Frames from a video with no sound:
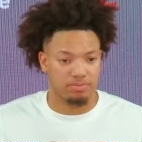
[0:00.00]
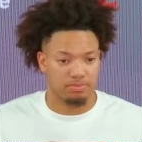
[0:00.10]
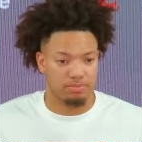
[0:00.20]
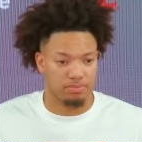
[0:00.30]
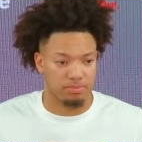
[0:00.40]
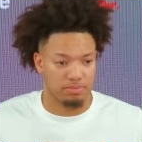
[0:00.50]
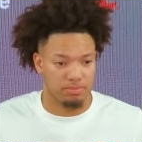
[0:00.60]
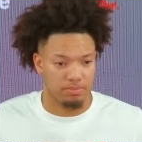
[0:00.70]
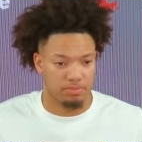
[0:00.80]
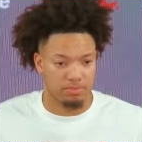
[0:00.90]

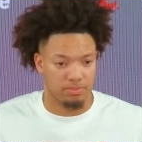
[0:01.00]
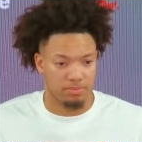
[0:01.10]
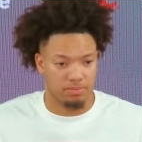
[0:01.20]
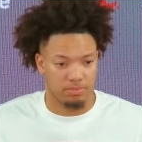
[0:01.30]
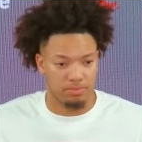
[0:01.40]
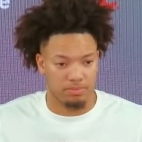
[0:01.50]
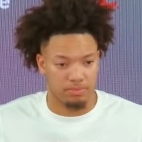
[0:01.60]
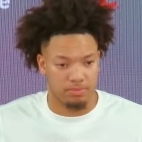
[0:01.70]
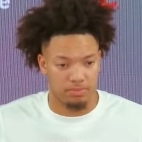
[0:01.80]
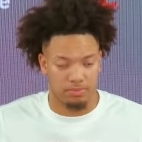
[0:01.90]

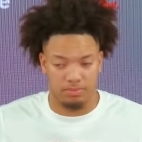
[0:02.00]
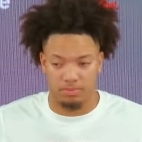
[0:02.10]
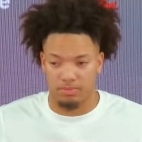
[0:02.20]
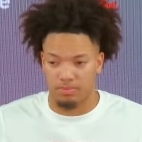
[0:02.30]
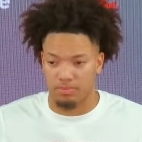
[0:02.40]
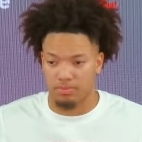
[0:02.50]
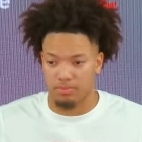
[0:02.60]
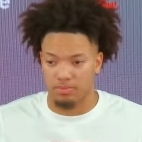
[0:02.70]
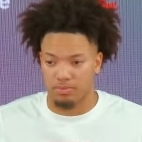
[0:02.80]
[no speech]